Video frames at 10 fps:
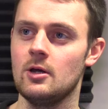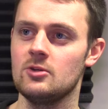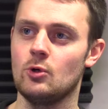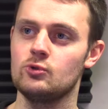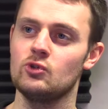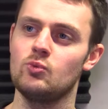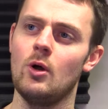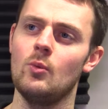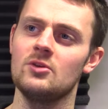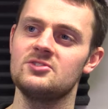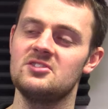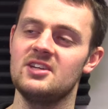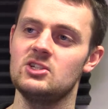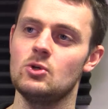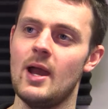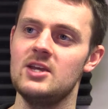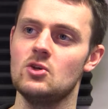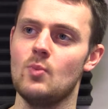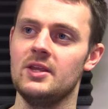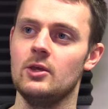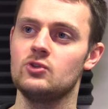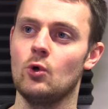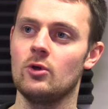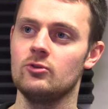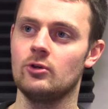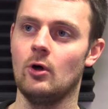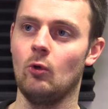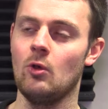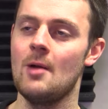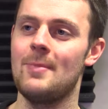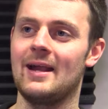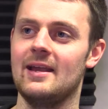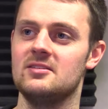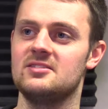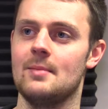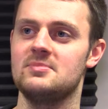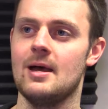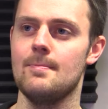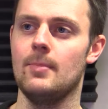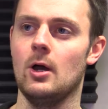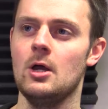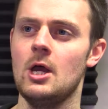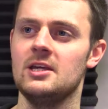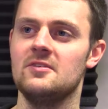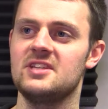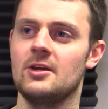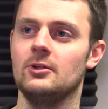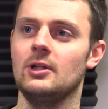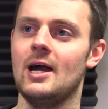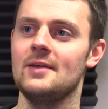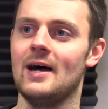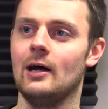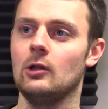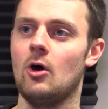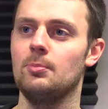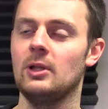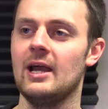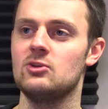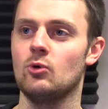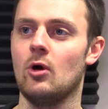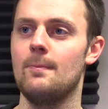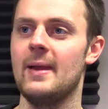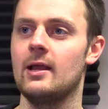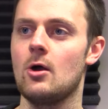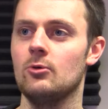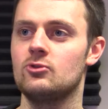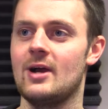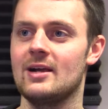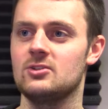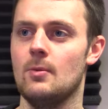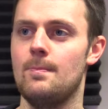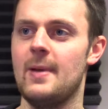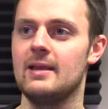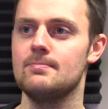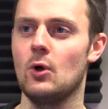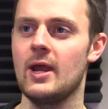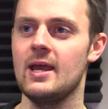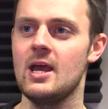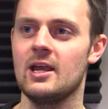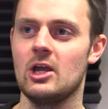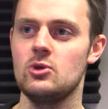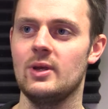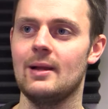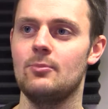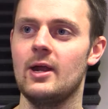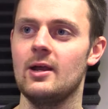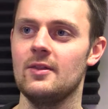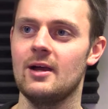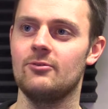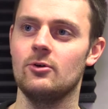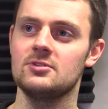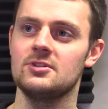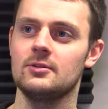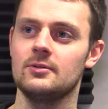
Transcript: So just what was the situation when you took control back in September? You've said online that a lot of players were on big contracts, on big money. Can you elaborate on that for us?